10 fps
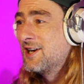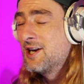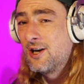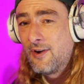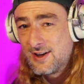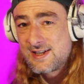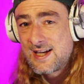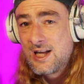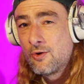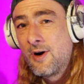You know, if I can
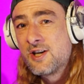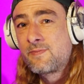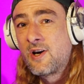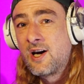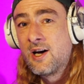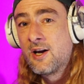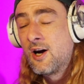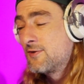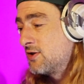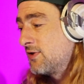sell you a Mars bar, and
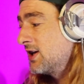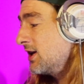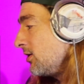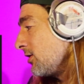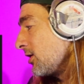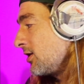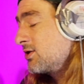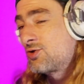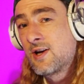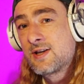after you've eaten it, you're going to go and
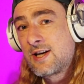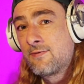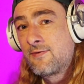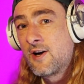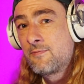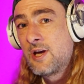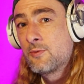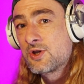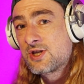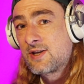try and tell 5
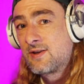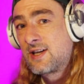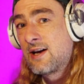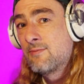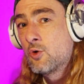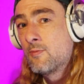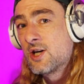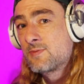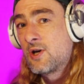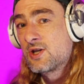people to get more
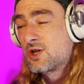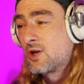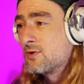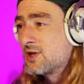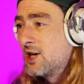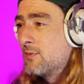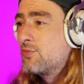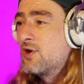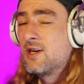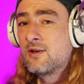Mars bars sold,
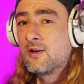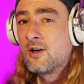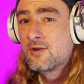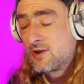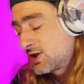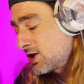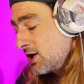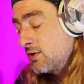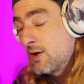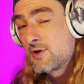brilliant. I'll
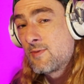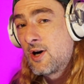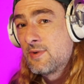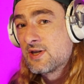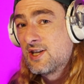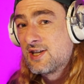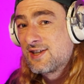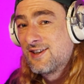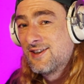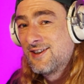sign you up to my
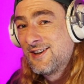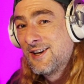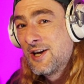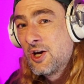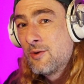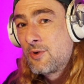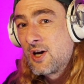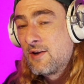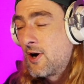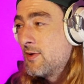business. But if I'm